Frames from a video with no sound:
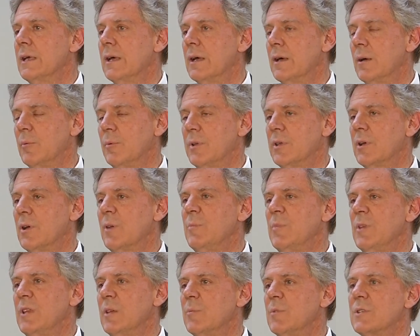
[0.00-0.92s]
uh, with
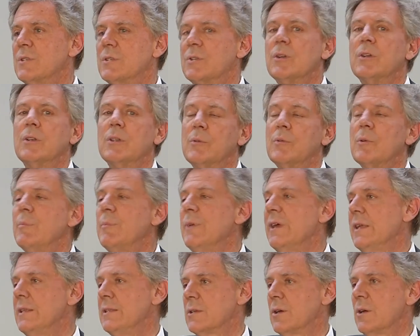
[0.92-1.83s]
Armenia, but certainly
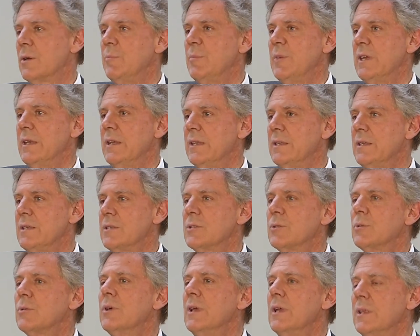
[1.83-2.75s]
remains Armenia. These
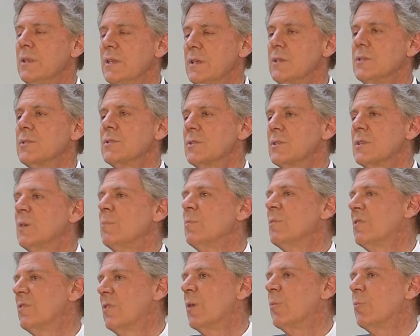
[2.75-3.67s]
are, these are some
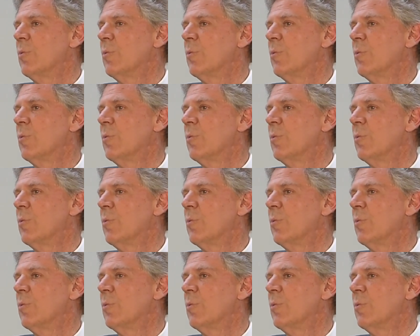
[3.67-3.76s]
of our